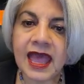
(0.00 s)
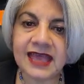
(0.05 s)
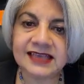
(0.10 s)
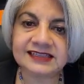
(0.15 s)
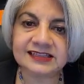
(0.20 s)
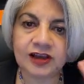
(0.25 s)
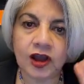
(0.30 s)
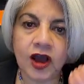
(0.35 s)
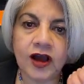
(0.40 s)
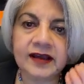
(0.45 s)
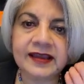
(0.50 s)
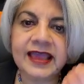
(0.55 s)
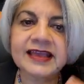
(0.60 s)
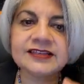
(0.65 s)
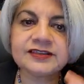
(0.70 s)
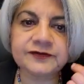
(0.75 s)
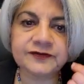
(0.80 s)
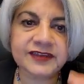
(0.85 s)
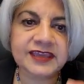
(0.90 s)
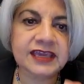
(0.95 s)
As long
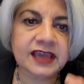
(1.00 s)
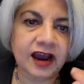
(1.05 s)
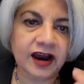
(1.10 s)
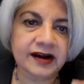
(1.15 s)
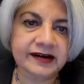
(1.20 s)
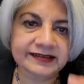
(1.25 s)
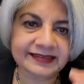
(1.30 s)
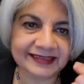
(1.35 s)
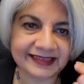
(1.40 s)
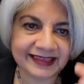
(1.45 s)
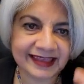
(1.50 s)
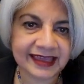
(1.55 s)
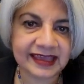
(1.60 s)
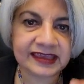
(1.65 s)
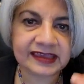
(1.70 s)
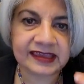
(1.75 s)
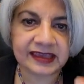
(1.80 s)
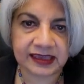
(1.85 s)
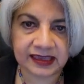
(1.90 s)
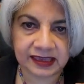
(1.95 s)
as we are
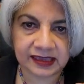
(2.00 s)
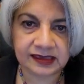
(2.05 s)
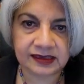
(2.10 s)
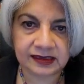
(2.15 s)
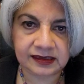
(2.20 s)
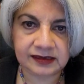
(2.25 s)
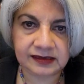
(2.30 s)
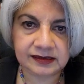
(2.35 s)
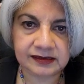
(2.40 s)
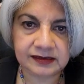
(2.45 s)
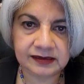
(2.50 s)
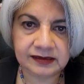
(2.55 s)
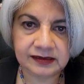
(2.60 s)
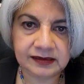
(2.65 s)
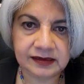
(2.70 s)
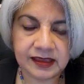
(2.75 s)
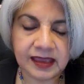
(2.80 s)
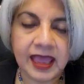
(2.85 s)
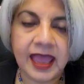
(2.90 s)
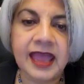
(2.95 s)
thinking,
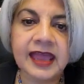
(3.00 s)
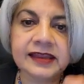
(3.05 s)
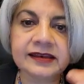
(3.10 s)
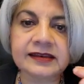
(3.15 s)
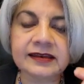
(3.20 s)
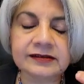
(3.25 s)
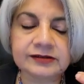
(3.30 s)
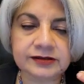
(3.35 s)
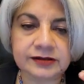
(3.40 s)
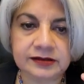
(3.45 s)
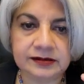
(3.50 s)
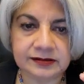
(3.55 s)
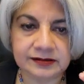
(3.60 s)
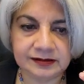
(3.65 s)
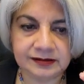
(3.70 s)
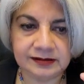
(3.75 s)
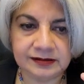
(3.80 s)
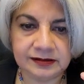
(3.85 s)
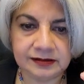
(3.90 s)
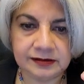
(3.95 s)
and
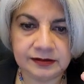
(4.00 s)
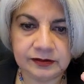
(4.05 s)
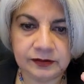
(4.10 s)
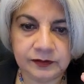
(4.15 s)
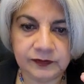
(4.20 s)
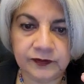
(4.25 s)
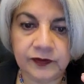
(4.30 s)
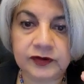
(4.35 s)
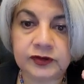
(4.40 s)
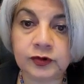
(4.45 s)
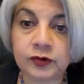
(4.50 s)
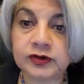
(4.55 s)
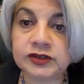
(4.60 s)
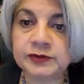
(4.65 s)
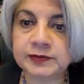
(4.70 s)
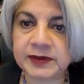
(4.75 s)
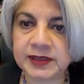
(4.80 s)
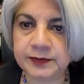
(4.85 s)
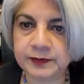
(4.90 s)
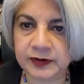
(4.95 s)
for
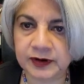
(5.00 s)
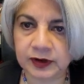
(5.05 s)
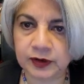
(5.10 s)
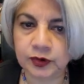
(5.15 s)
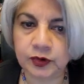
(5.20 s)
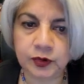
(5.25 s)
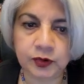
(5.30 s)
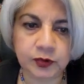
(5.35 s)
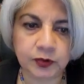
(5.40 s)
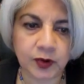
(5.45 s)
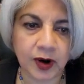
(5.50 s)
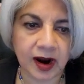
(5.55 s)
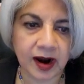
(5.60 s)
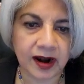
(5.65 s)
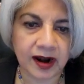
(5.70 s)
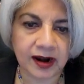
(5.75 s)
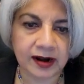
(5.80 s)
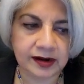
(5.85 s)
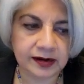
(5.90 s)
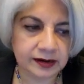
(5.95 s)
those people who
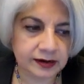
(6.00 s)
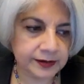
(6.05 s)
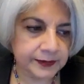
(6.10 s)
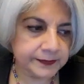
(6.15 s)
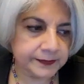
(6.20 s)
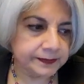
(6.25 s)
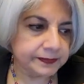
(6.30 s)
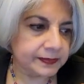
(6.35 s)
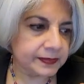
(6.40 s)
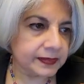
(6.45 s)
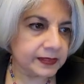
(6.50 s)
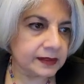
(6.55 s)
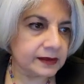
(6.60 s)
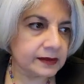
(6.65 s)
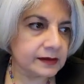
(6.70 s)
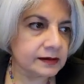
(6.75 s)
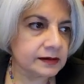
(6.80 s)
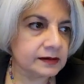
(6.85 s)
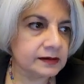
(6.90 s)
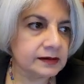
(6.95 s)
are
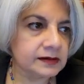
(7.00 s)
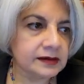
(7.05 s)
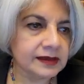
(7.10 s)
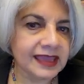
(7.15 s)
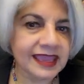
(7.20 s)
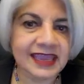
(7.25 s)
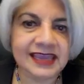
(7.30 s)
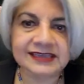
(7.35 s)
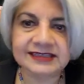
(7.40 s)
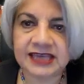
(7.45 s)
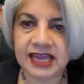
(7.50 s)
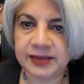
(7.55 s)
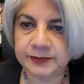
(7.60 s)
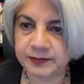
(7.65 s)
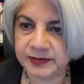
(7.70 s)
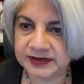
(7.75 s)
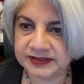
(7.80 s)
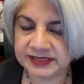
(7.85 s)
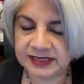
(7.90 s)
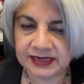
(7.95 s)
A
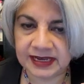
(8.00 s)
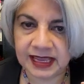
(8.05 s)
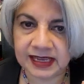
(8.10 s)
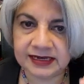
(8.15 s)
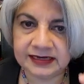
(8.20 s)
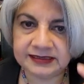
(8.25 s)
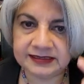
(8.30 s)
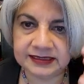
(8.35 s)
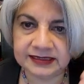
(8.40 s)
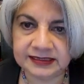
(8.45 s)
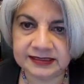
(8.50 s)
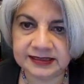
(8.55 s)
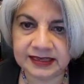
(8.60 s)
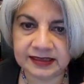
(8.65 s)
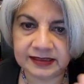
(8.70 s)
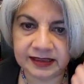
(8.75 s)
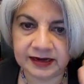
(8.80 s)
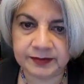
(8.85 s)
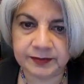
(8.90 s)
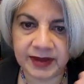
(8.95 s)
type personalities
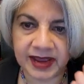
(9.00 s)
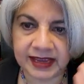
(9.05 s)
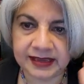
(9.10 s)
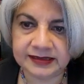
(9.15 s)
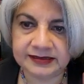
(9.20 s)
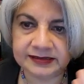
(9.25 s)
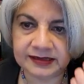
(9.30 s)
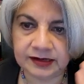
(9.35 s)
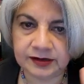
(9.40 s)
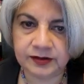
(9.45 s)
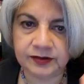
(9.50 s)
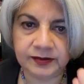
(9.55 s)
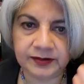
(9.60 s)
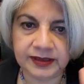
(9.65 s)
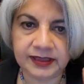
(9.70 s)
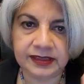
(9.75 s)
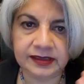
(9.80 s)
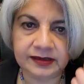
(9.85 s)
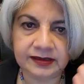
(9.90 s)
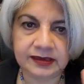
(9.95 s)
and their minds are
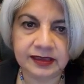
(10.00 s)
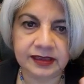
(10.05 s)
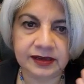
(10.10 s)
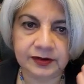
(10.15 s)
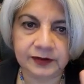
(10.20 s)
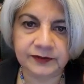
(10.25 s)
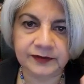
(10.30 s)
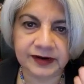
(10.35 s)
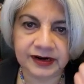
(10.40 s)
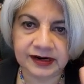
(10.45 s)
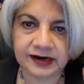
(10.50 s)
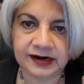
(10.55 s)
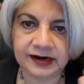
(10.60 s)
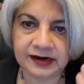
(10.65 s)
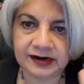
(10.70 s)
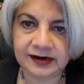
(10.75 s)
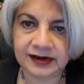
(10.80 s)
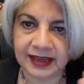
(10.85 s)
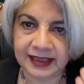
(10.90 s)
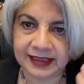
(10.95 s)
going in a
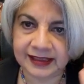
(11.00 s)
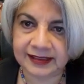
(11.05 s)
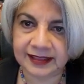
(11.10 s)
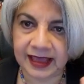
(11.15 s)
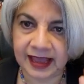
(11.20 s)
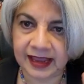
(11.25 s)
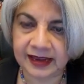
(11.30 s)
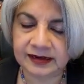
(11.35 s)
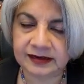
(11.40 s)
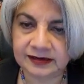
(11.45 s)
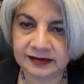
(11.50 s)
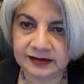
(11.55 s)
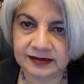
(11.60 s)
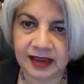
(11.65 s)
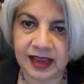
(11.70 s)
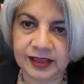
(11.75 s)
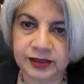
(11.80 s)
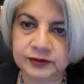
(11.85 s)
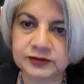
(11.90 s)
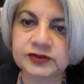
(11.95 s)
whir like that,
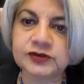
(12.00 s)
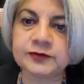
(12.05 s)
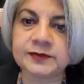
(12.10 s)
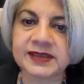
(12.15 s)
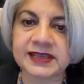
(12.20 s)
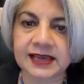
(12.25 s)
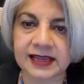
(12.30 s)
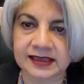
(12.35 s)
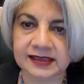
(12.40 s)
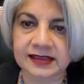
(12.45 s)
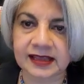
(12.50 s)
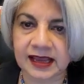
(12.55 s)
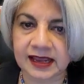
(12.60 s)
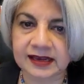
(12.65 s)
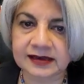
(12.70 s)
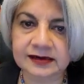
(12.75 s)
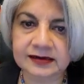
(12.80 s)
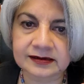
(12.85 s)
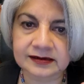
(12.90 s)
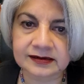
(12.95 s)
I used to be like
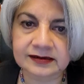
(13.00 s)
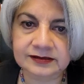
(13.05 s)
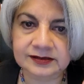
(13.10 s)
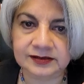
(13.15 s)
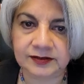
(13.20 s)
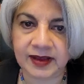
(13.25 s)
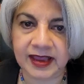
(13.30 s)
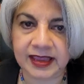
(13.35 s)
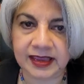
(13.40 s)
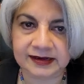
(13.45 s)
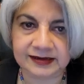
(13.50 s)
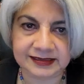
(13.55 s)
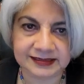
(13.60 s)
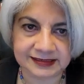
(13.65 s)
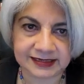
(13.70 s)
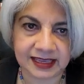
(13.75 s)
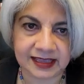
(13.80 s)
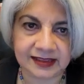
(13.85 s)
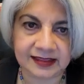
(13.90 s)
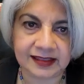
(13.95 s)
that, so I
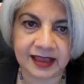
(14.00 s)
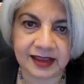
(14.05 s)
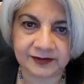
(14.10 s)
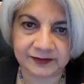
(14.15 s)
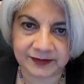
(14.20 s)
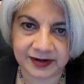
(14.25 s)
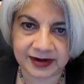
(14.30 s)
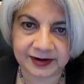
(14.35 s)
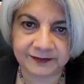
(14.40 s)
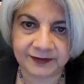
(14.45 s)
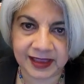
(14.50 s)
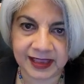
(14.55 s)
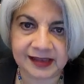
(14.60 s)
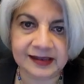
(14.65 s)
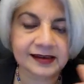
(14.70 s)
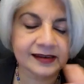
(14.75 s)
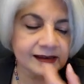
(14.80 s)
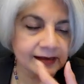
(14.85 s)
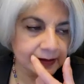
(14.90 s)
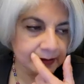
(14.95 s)
understand that very
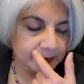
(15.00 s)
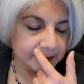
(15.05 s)
well.